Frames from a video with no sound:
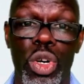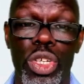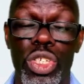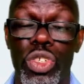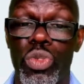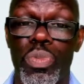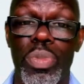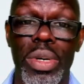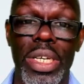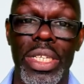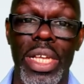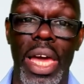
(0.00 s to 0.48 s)
or
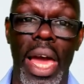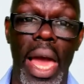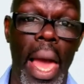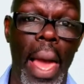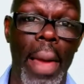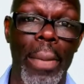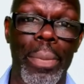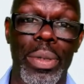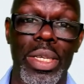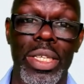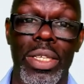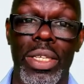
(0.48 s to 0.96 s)
you being
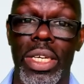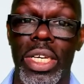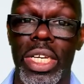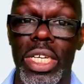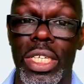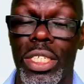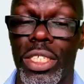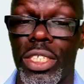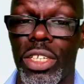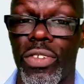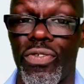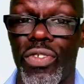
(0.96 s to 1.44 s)
happy
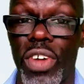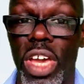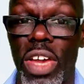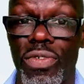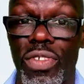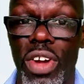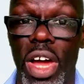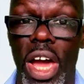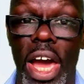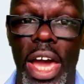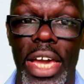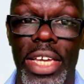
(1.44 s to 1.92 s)
eating your
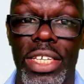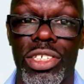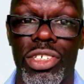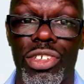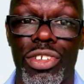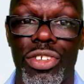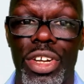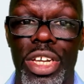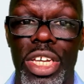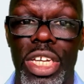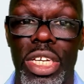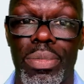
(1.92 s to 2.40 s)
favourite ice
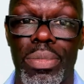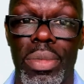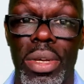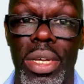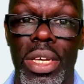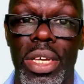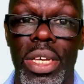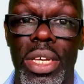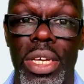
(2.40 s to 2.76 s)
cream.